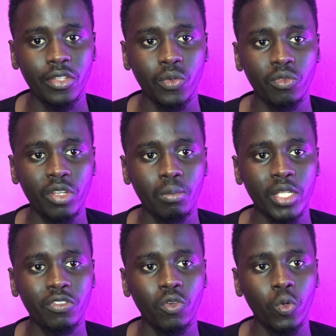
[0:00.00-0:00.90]
you very
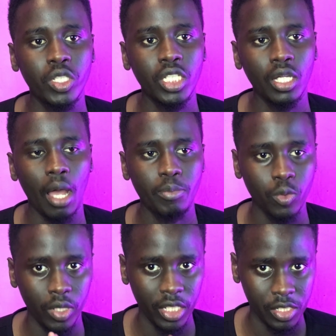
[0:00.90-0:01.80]
much for watching up to
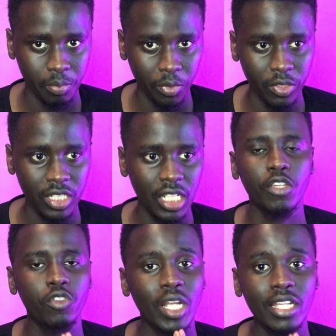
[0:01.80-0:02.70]
this point.
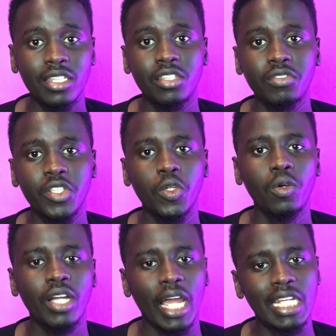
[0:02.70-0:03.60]
If you like this video,
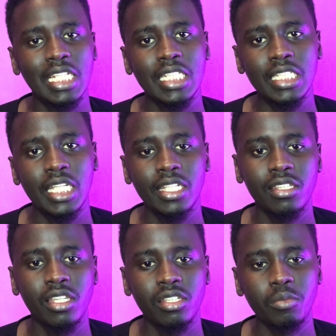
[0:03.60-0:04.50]
kindly hit
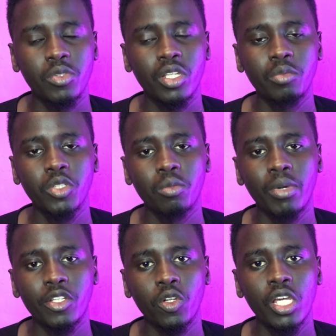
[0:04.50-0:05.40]
the subscription
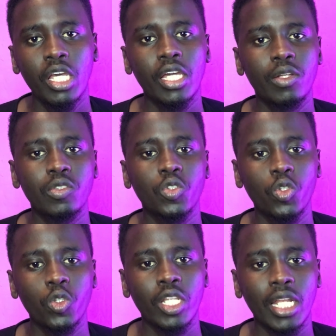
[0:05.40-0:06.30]
button and
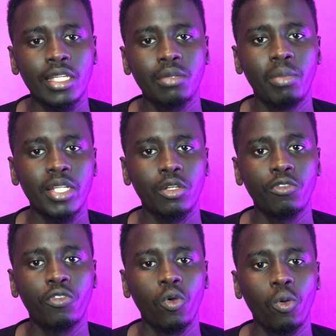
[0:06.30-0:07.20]
also the like button
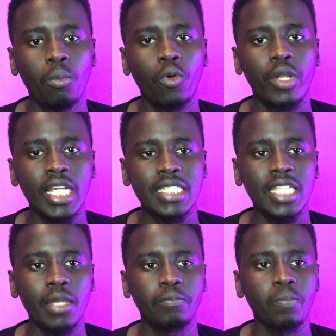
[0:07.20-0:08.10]
for more next time.